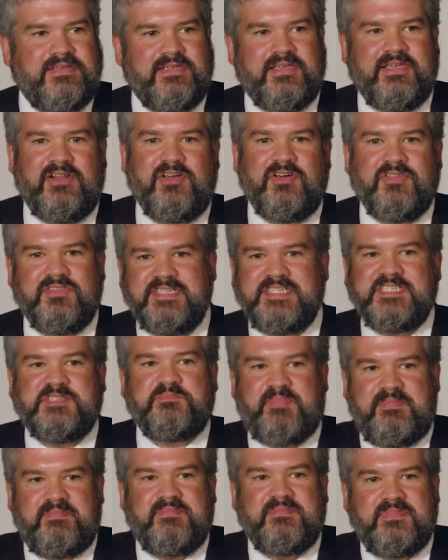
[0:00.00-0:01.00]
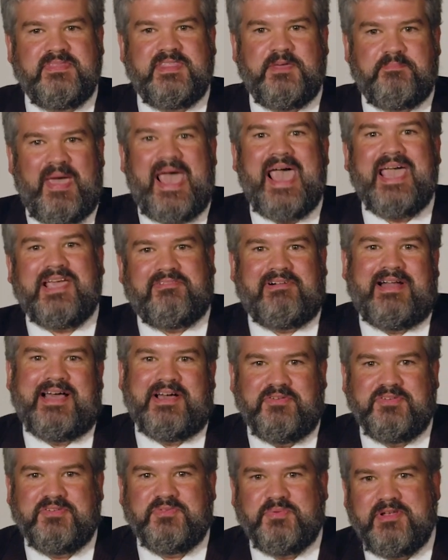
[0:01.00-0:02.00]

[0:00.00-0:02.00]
this is the background.